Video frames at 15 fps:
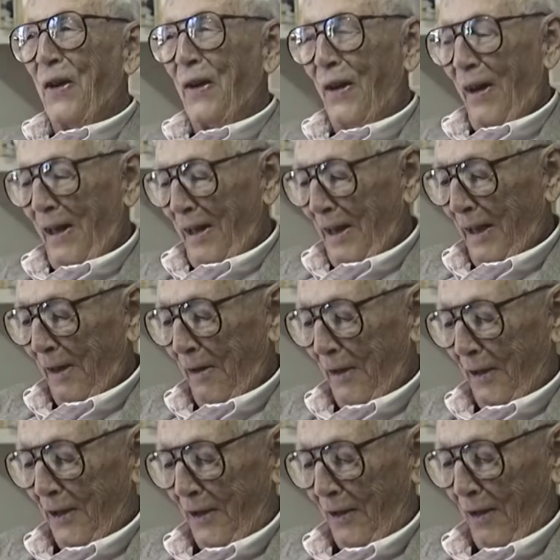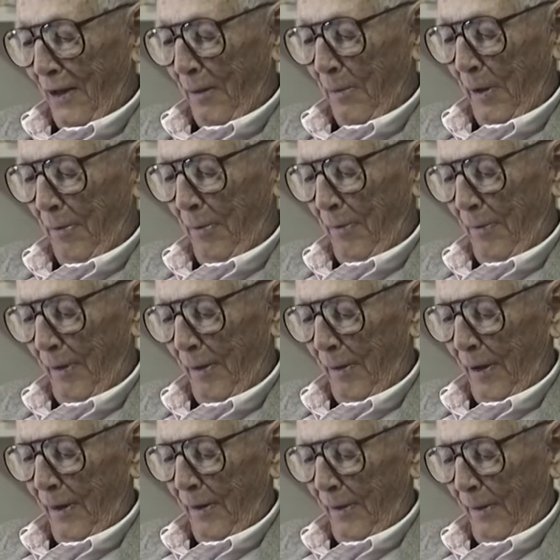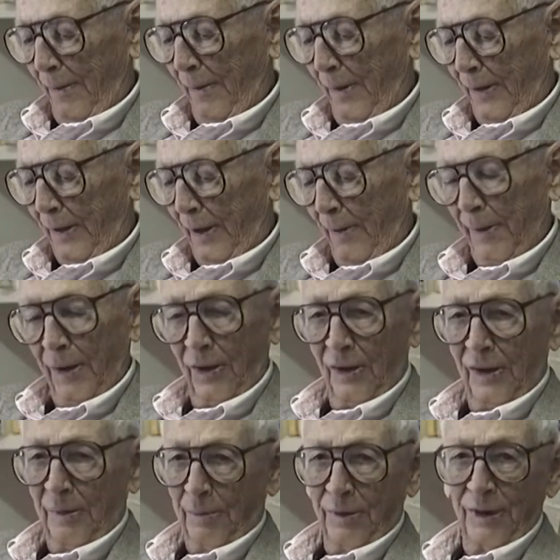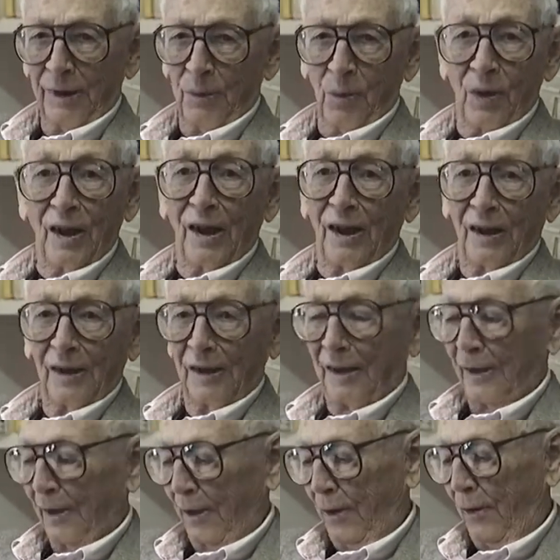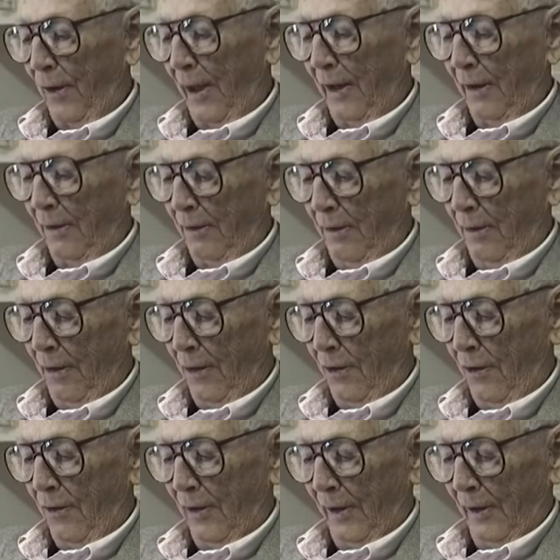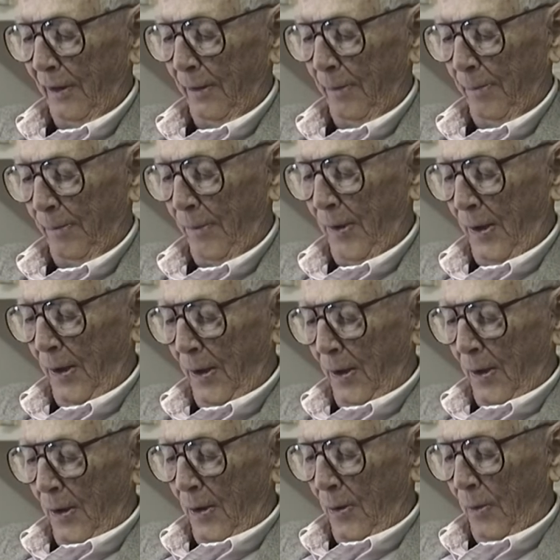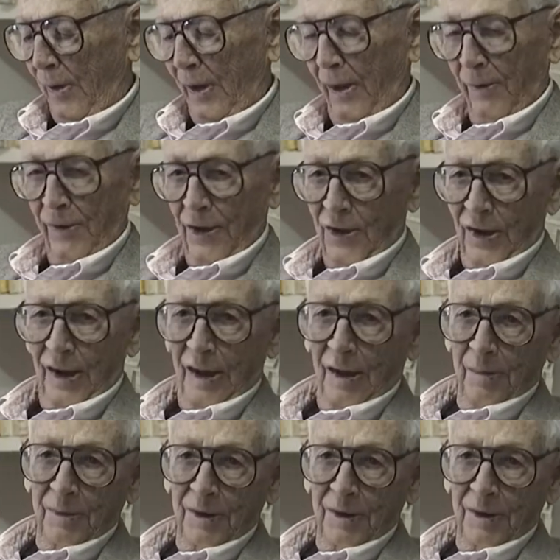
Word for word: I think everything's going to be uh, is coming along pretty well, and Greg is doing a whale of a job.